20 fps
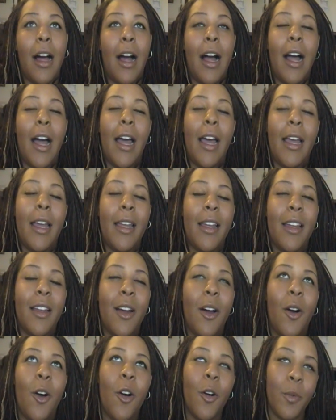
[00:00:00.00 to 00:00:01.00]

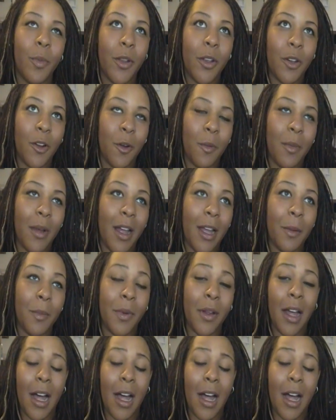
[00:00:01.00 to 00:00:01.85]
I hope you don't mind,